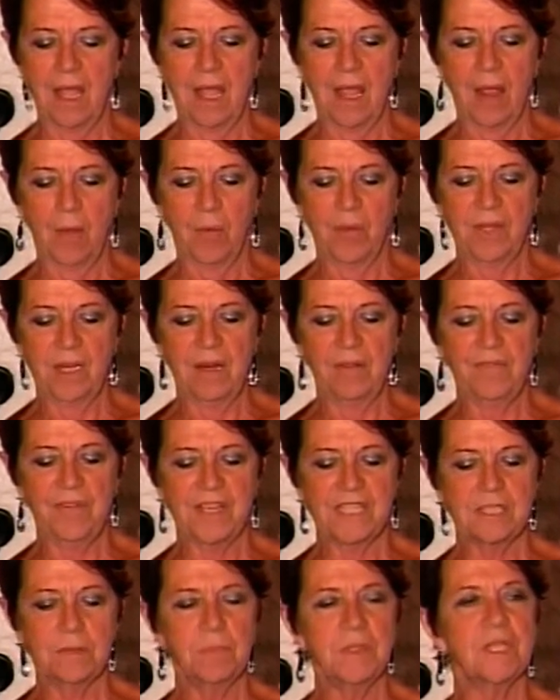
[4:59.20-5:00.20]
with an
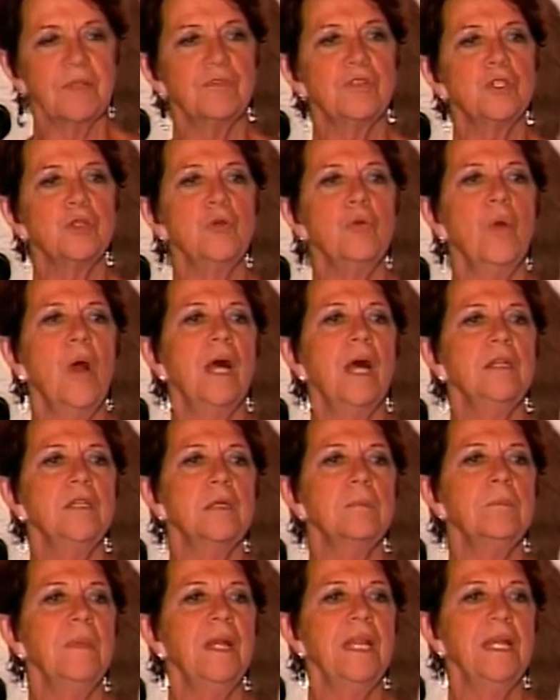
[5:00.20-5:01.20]
investment of $200
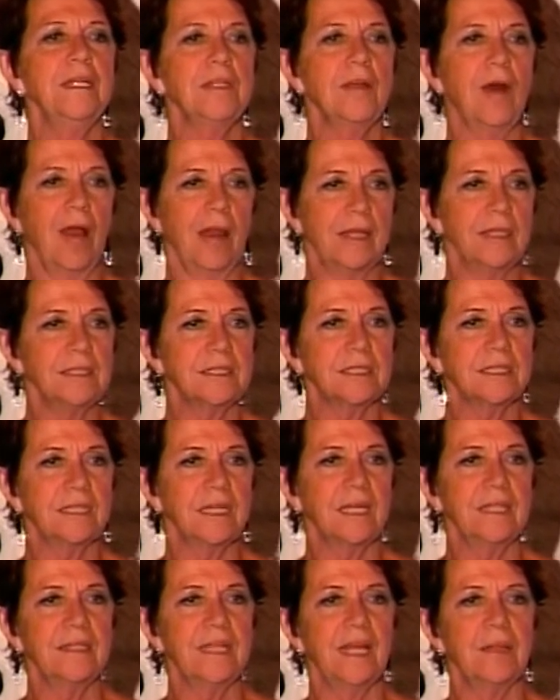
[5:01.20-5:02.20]
million,
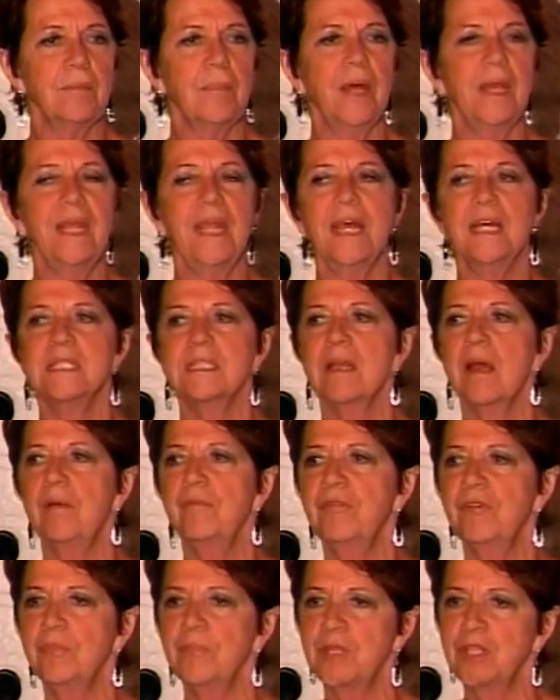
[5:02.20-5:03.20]
and that money has come
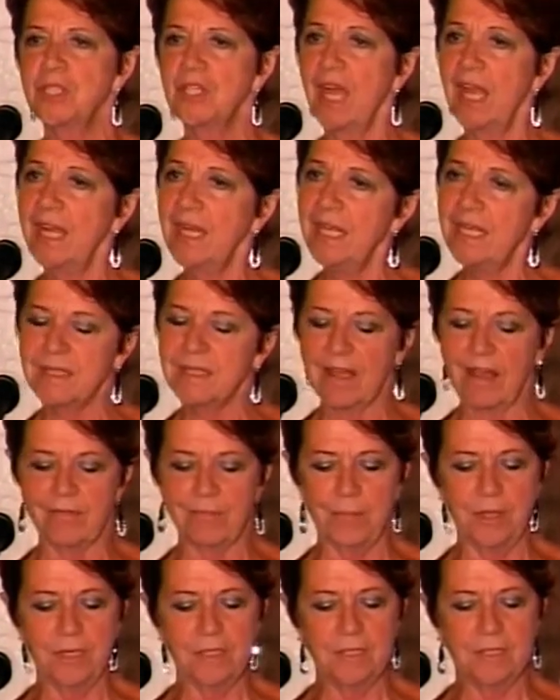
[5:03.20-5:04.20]
from the Chinese
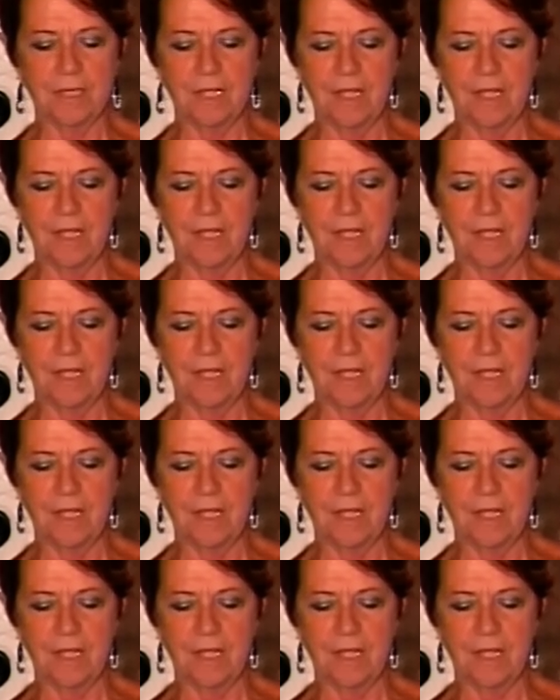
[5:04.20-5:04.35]
government,